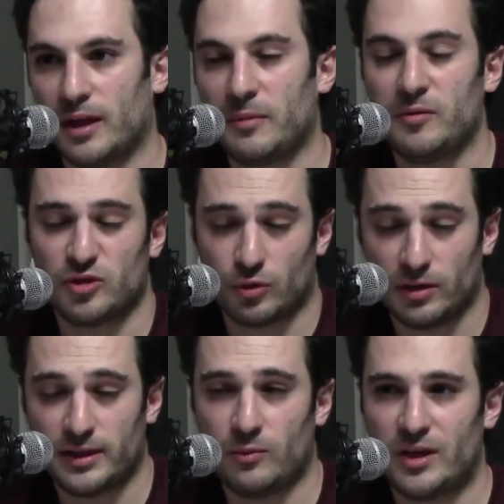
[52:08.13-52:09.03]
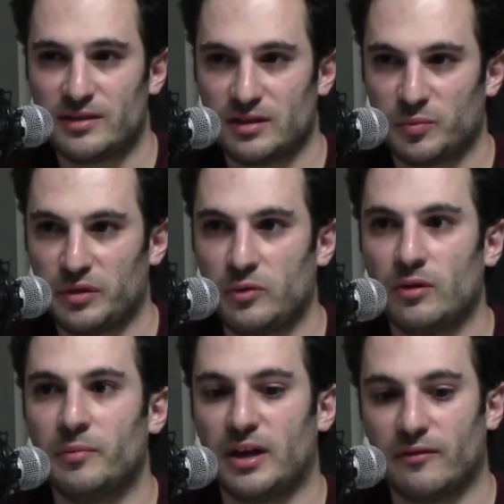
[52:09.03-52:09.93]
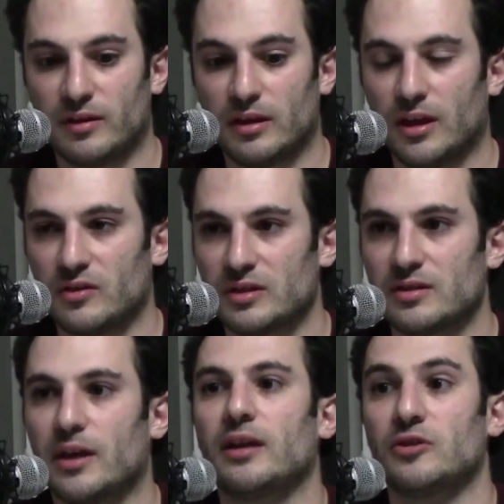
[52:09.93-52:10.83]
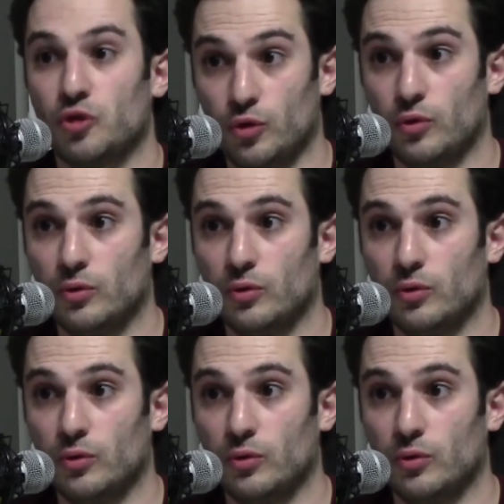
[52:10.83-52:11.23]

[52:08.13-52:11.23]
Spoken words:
Like maybe storyline wise, it's a prequel, but everything else is like a 2.